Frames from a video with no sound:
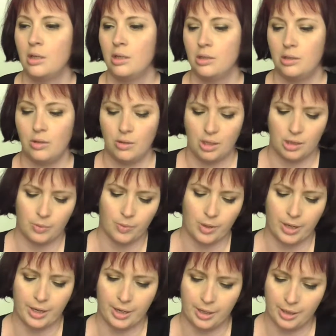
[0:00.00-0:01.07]
So this
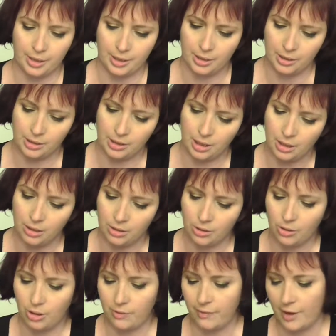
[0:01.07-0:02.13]
was
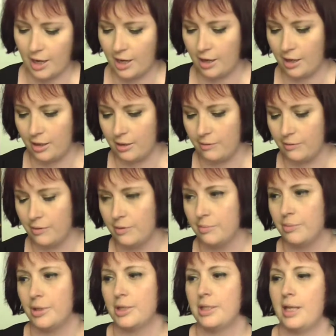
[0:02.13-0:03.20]
$35
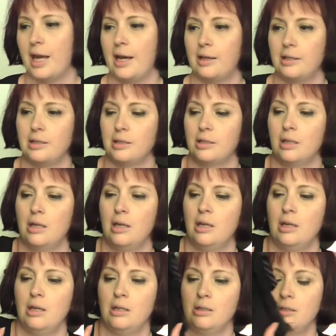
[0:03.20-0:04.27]
plus tax.
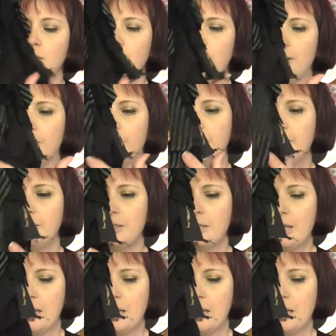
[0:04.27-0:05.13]
So I don't know, I like